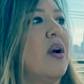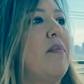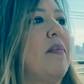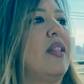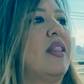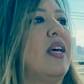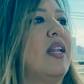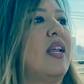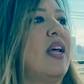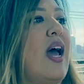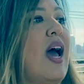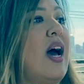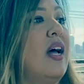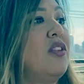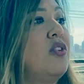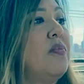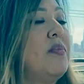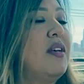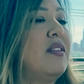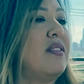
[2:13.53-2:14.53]
but then it had
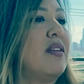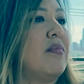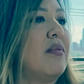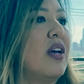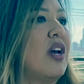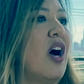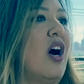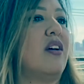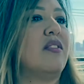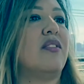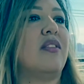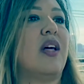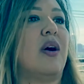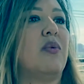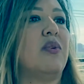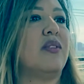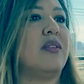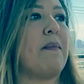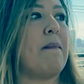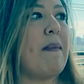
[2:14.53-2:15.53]
to be something also that
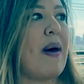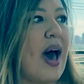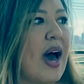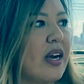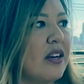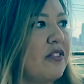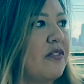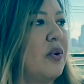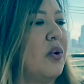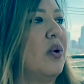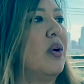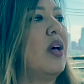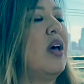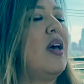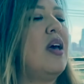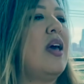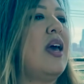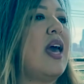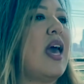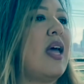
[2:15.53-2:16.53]
was impactful
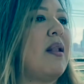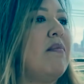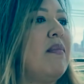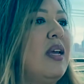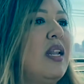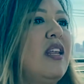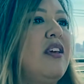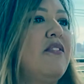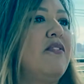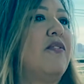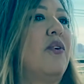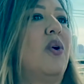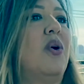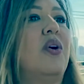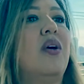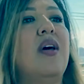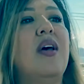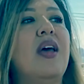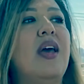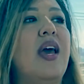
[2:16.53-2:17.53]
and meaningful.